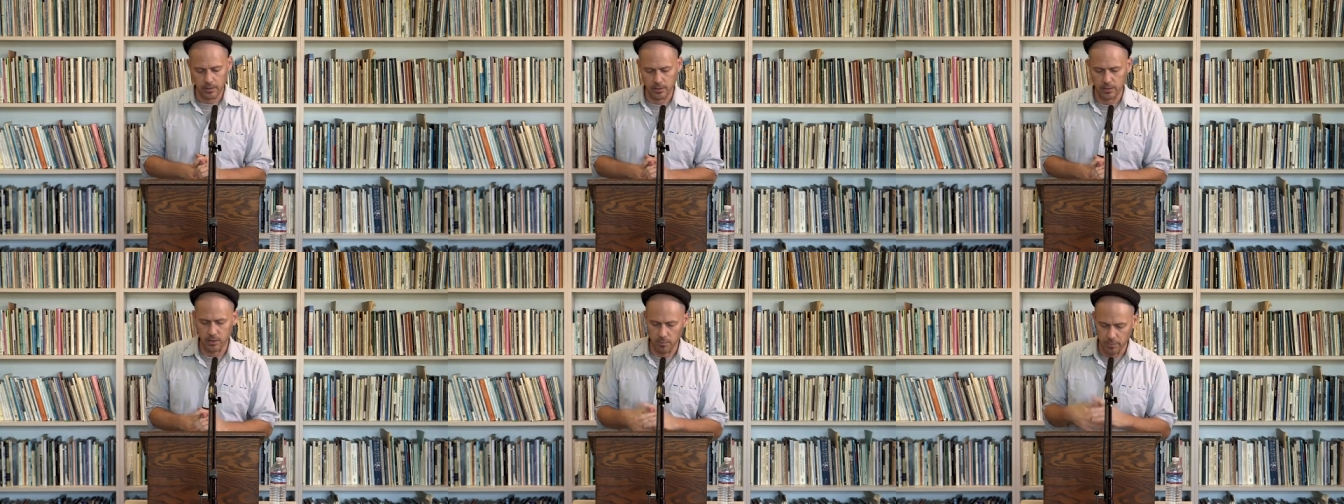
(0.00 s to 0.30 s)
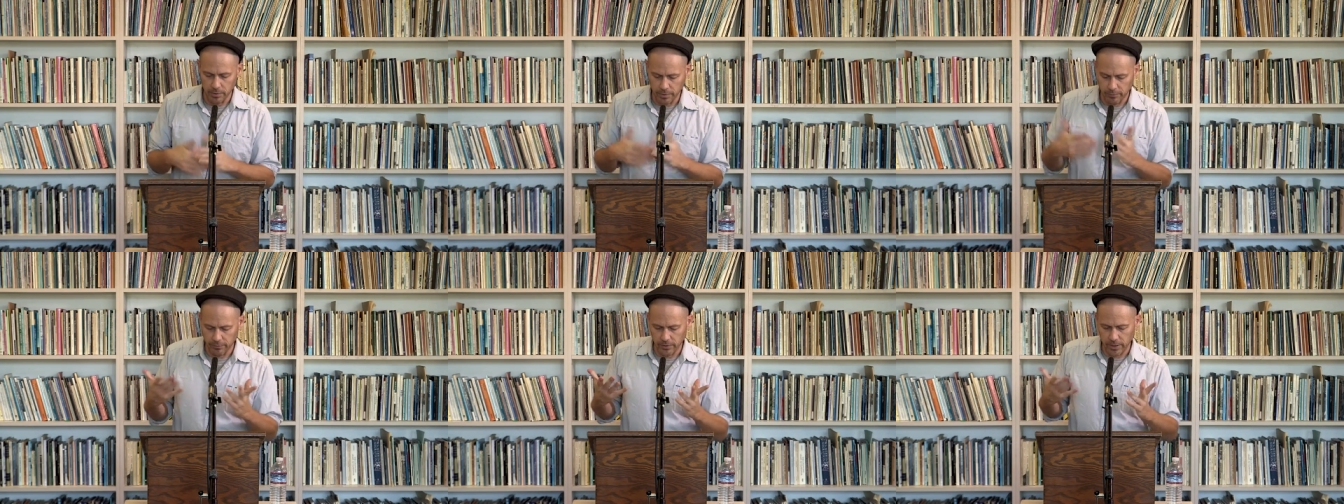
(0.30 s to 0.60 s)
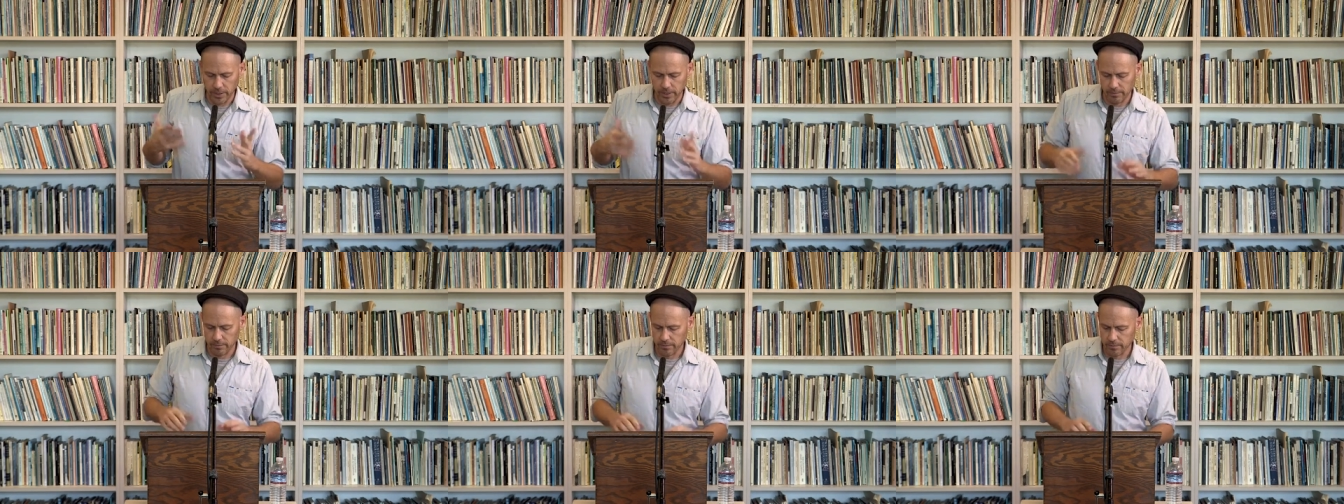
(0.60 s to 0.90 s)
Don't be
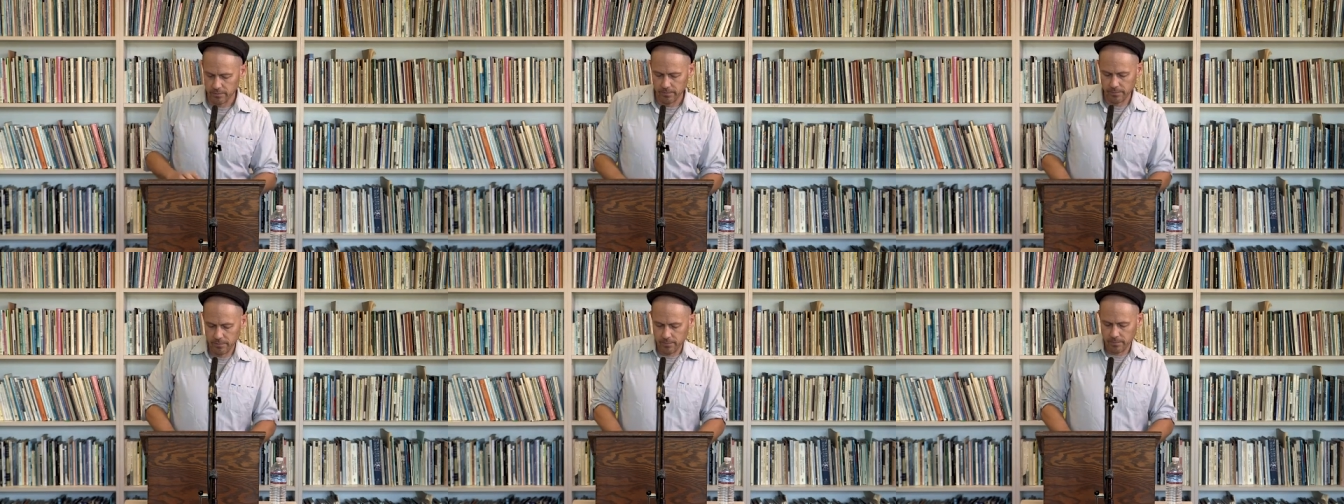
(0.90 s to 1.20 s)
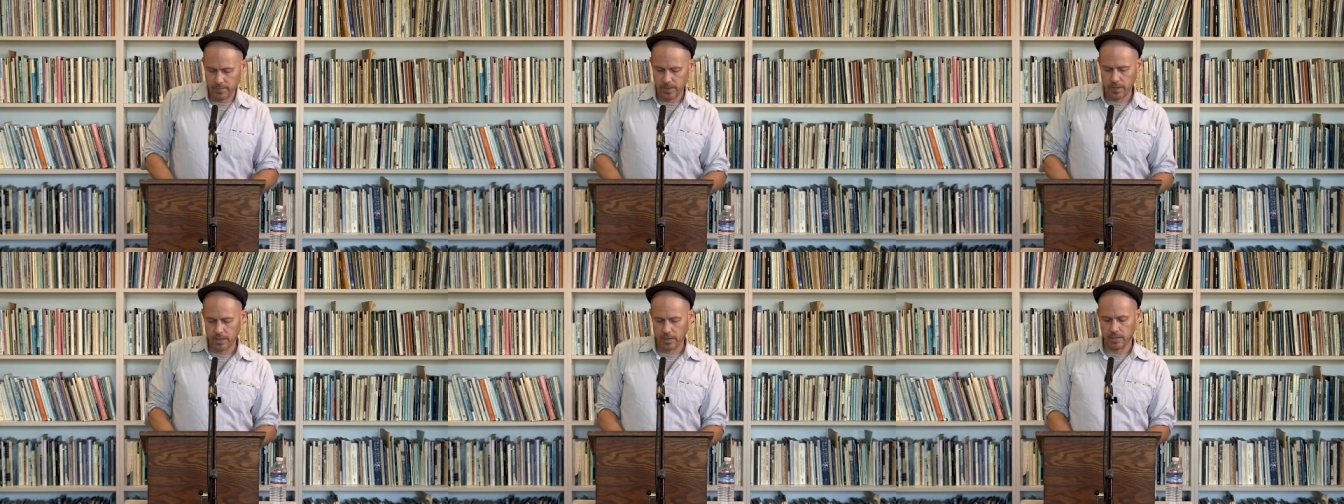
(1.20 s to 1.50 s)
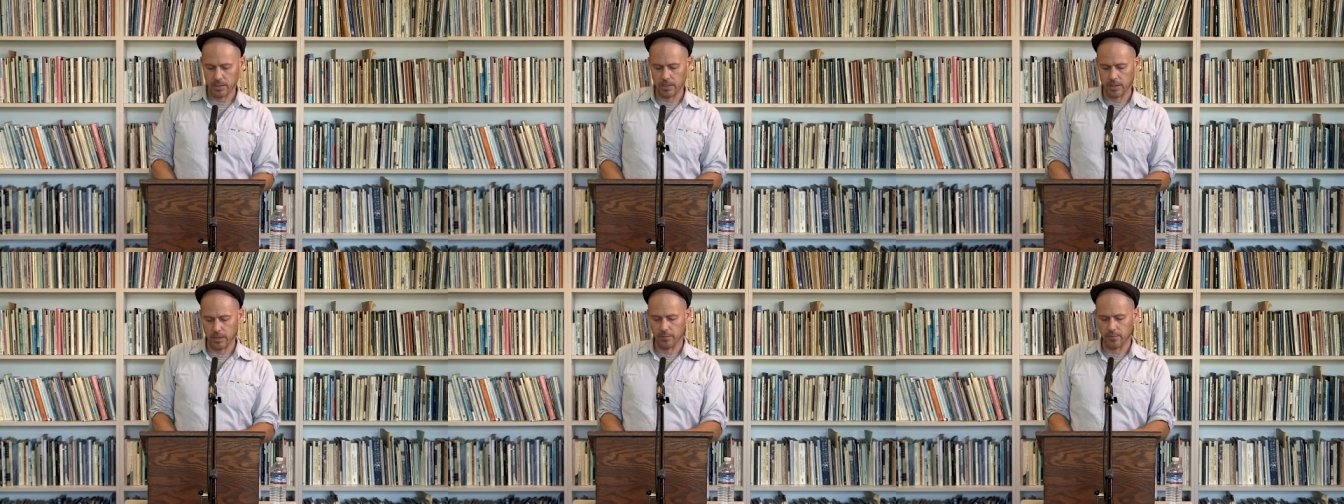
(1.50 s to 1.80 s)
afraid of,
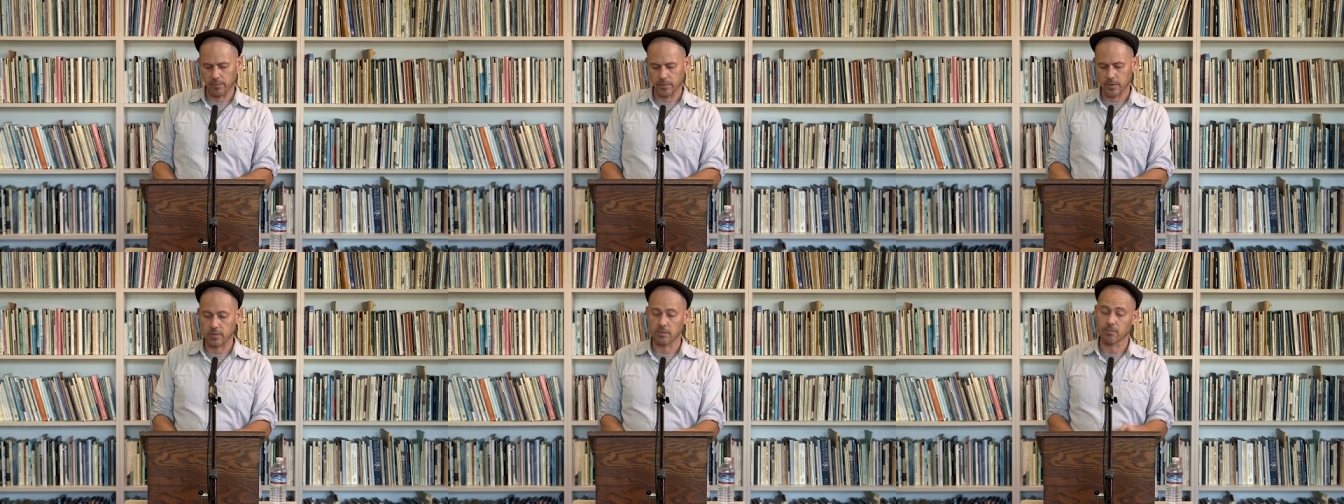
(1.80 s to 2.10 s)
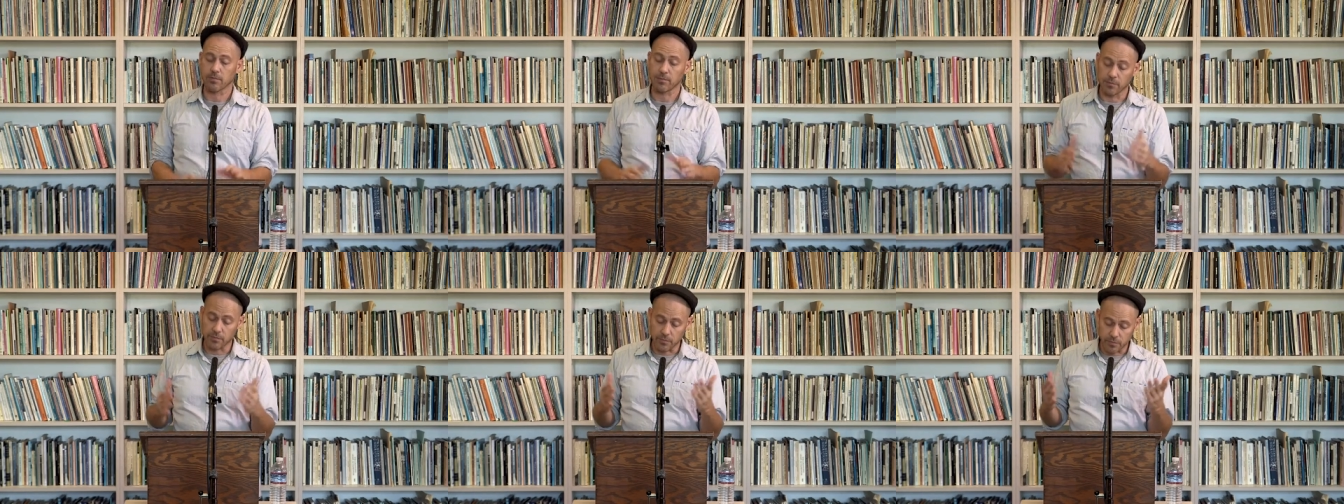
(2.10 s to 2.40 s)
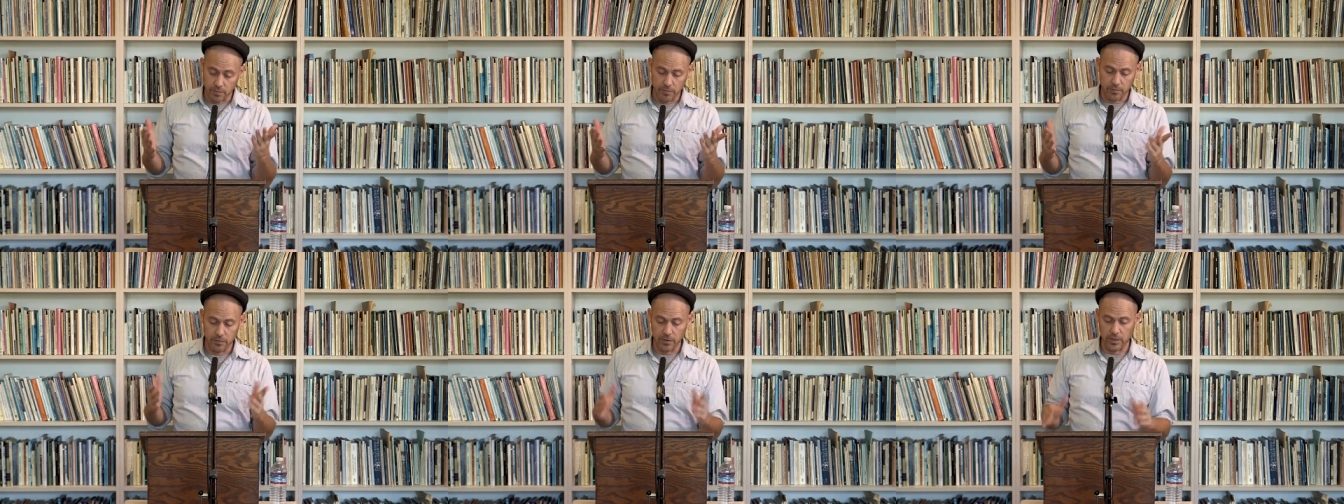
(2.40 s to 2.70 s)
you know,
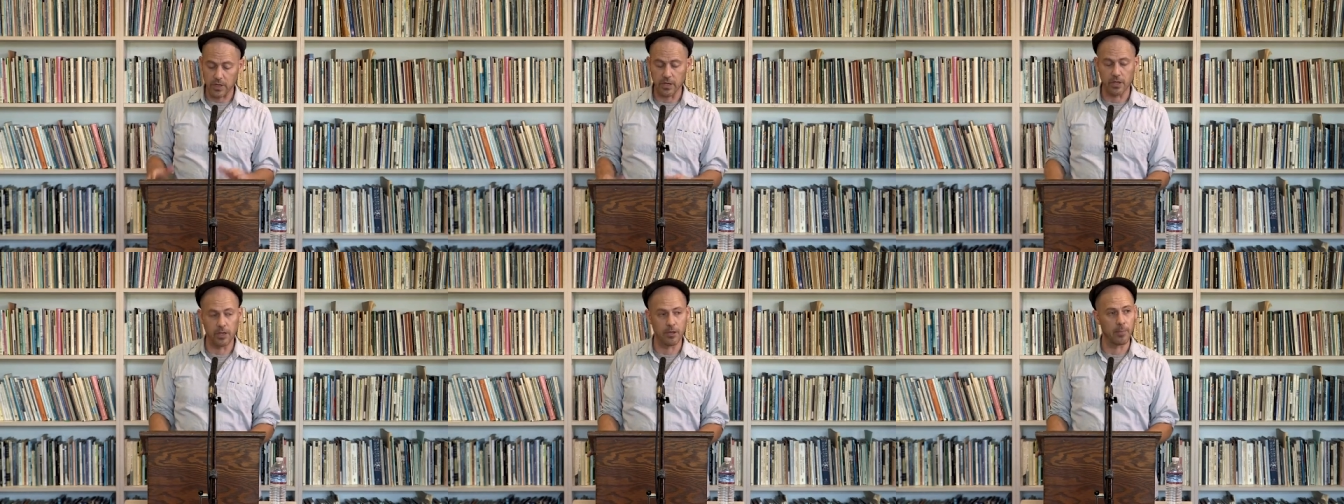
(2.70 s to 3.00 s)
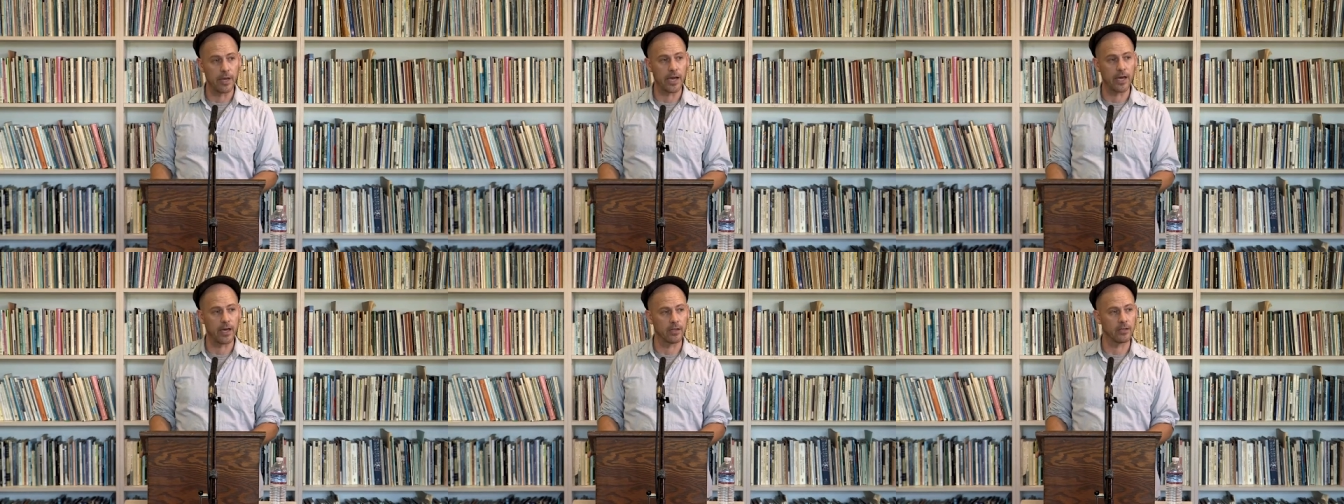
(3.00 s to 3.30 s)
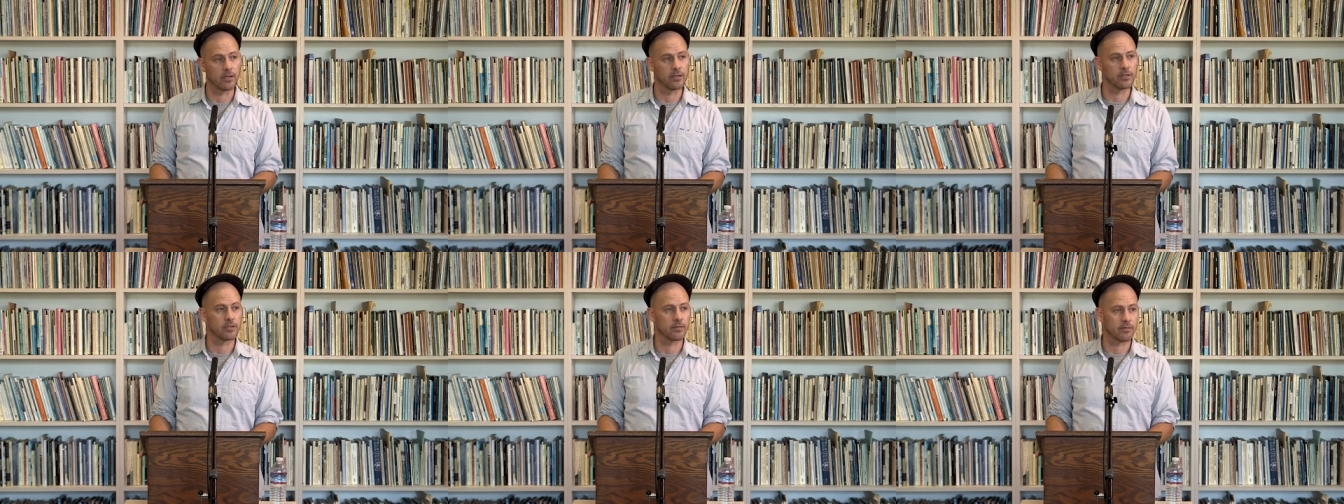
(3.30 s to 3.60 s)
if you kill a
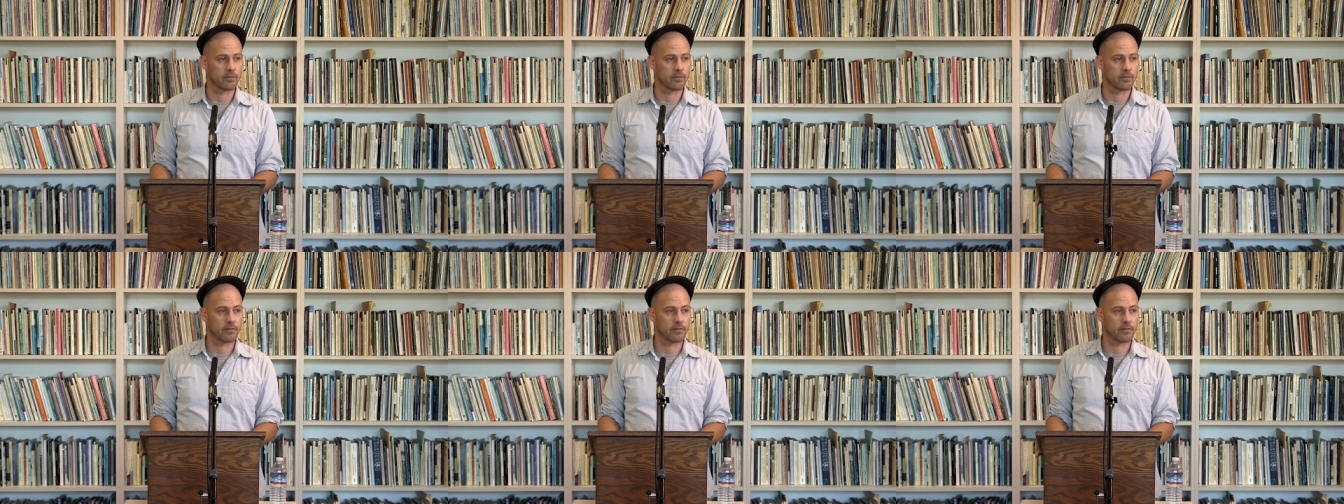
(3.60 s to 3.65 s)
man, he